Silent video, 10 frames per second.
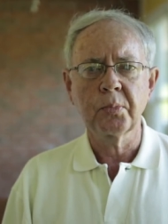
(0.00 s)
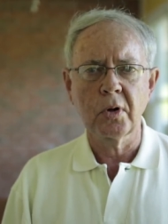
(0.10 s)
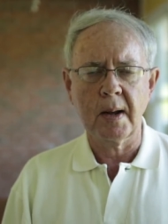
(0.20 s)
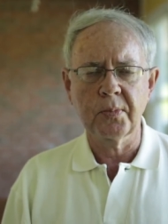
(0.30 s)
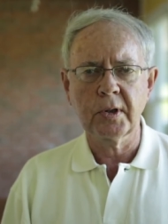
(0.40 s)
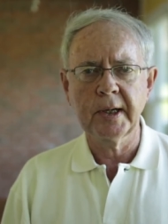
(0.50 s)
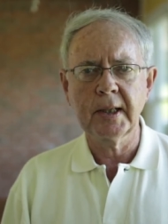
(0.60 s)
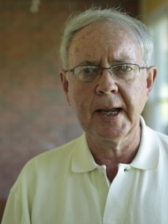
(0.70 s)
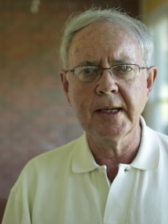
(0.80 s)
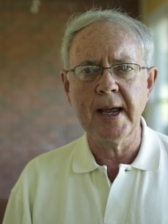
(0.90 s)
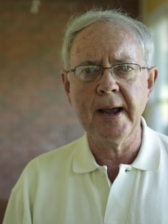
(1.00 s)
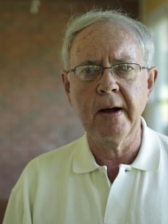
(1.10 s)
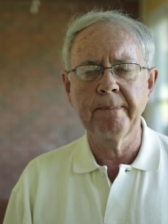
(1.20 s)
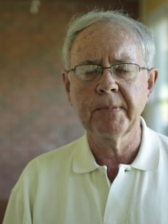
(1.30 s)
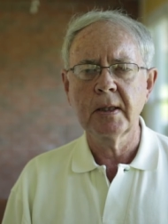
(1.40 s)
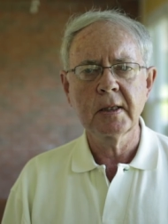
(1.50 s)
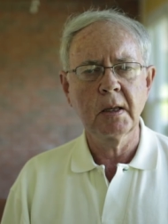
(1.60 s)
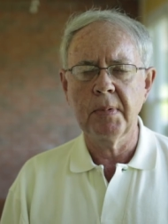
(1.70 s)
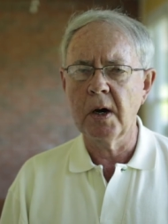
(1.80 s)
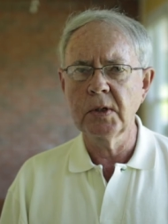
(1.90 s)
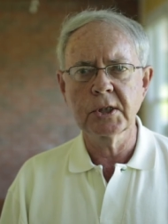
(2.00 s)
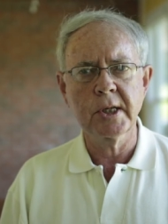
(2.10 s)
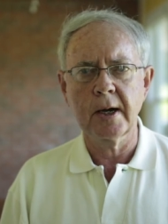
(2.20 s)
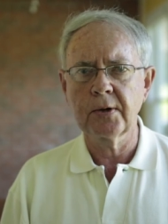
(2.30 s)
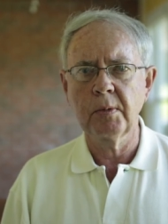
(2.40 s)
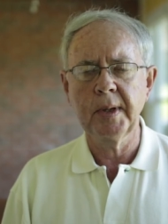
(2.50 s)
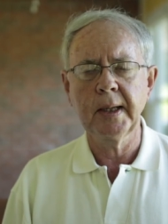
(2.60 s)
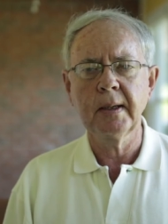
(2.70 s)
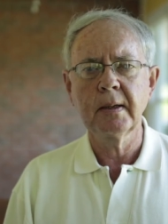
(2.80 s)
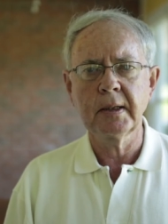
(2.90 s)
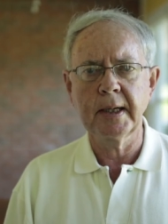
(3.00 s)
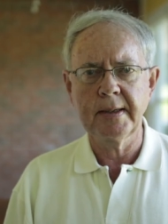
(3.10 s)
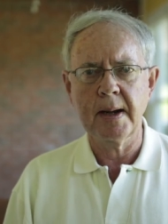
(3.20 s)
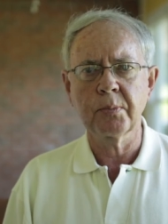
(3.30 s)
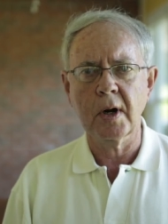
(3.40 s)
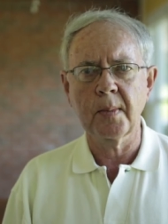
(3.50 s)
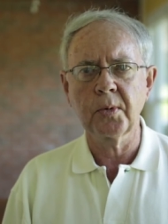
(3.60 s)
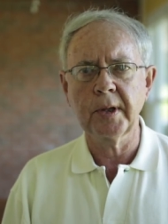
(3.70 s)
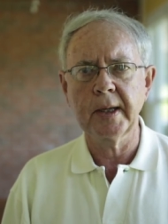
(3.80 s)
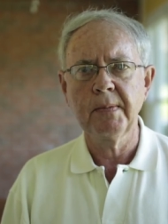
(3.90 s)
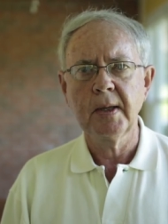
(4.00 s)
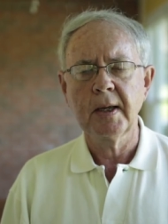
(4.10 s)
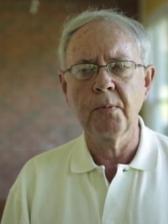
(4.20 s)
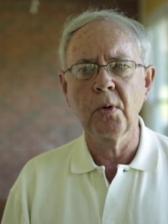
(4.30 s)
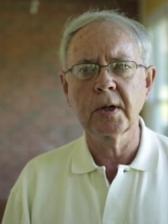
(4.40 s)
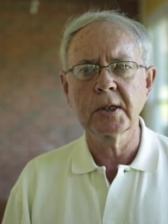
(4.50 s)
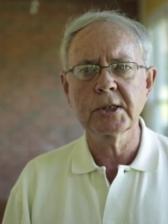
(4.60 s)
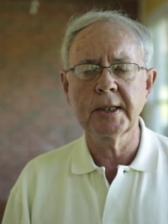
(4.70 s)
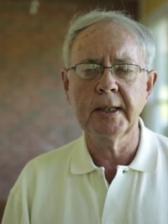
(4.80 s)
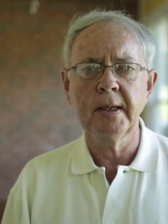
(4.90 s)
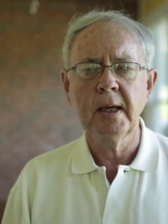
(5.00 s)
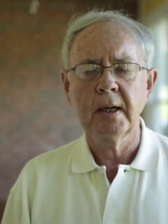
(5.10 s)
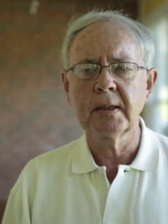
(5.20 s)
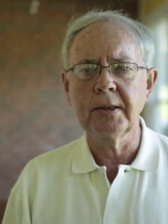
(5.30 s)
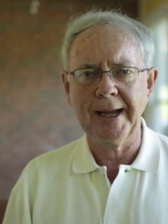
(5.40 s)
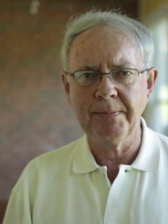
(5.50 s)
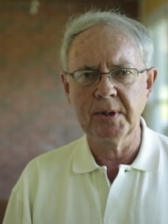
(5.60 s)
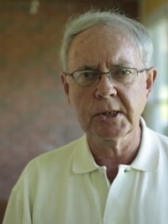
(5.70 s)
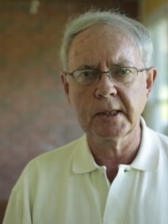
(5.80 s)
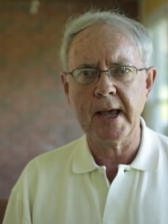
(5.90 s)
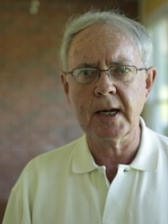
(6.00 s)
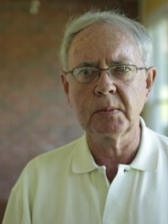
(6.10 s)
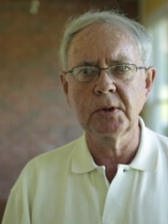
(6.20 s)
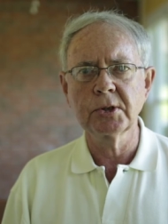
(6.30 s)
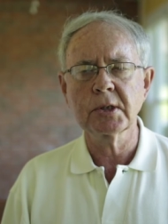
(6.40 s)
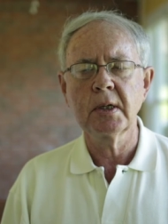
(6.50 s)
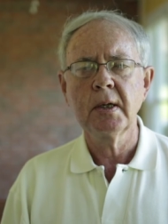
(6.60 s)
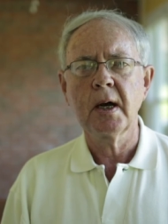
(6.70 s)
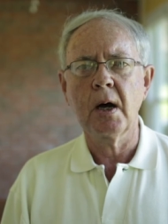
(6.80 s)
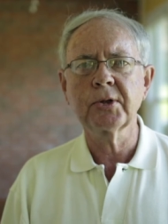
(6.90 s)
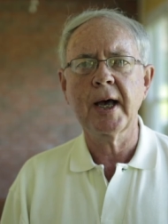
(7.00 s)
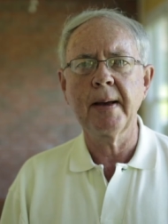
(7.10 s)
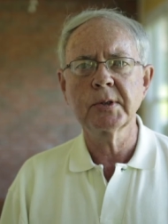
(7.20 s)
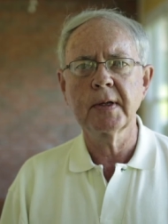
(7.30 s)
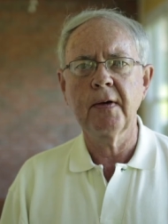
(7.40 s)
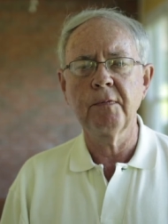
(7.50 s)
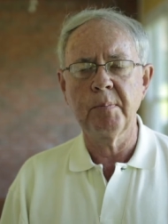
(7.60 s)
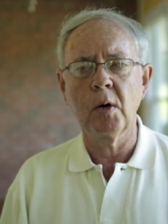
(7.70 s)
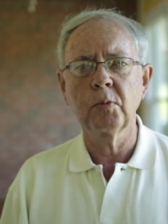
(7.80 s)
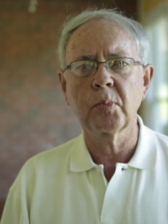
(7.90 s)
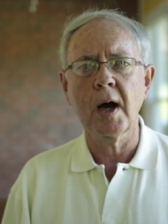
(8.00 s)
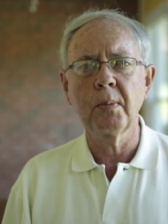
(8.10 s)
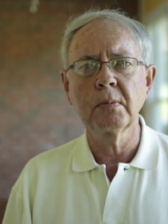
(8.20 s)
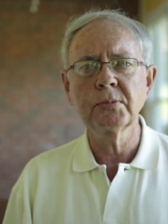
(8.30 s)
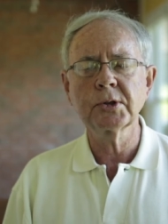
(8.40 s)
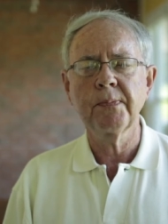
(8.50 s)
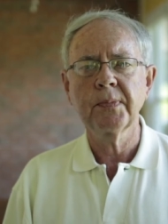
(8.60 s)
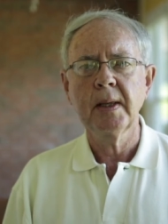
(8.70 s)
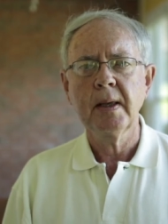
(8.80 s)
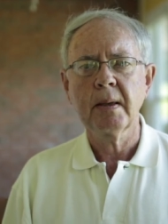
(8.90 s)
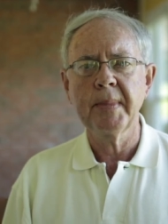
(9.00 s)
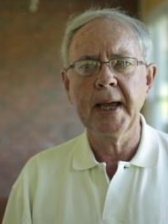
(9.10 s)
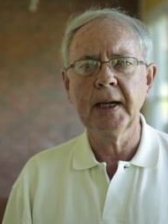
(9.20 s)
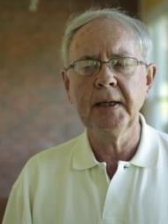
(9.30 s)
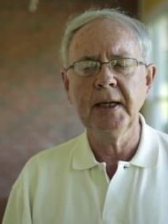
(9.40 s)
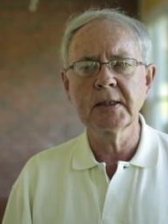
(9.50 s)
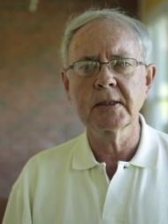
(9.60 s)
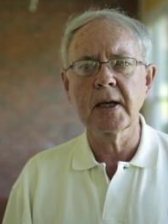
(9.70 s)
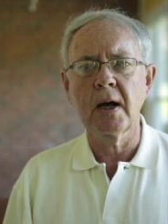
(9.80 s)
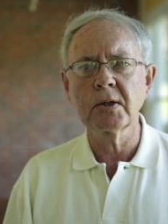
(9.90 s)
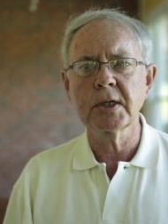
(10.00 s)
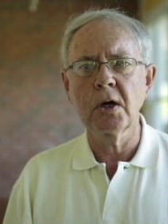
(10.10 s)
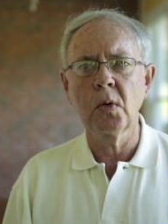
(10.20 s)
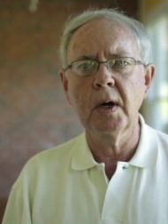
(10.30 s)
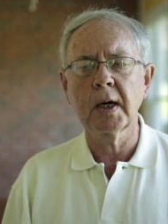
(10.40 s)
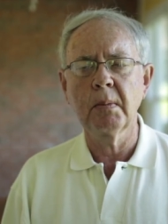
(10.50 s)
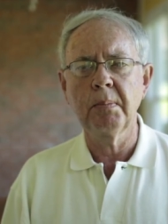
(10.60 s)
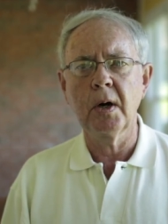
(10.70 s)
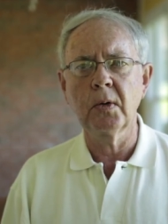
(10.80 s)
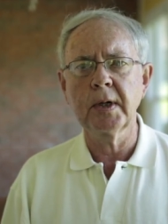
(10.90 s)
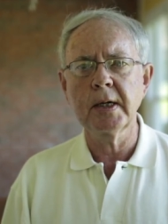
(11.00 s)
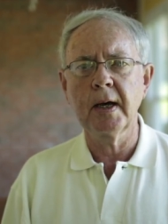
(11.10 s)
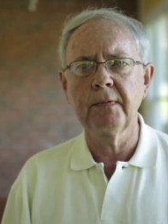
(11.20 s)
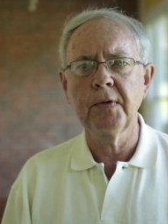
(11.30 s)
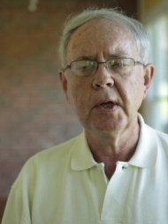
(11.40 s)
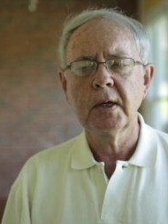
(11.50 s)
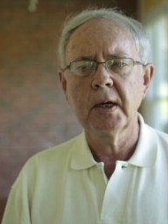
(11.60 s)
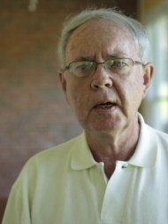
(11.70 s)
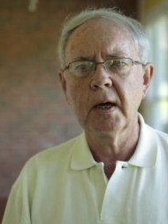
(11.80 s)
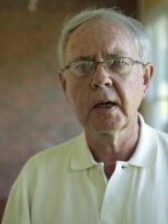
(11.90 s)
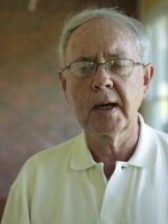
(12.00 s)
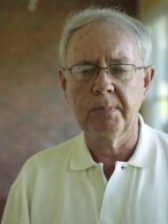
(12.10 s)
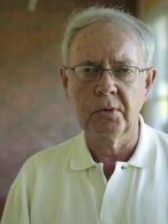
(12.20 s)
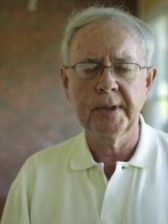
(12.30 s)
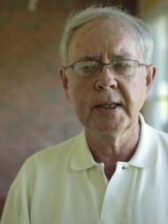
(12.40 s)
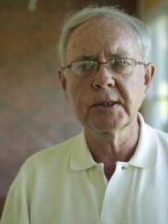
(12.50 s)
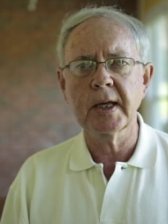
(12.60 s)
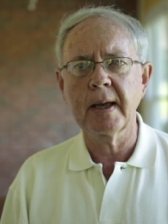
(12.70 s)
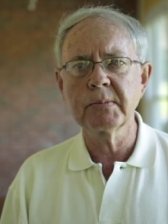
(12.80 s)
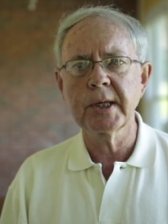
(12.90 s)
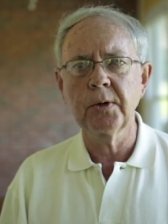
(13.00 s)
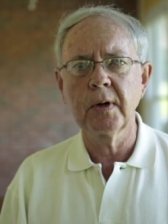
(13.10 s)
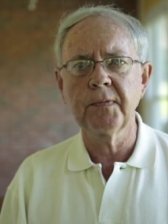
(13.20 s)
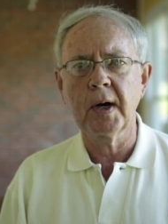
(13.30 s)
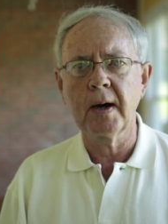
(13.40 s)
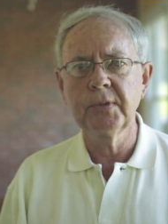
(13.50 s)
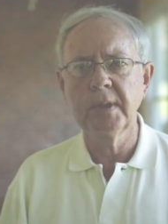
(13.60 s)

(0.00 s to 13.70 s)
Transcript: properly laid down, the bone is not going to be laid down properly. And we're going to see lameness in animals, all types of bone problems. Manganese is also a component of uh, a couple enzymes that are involved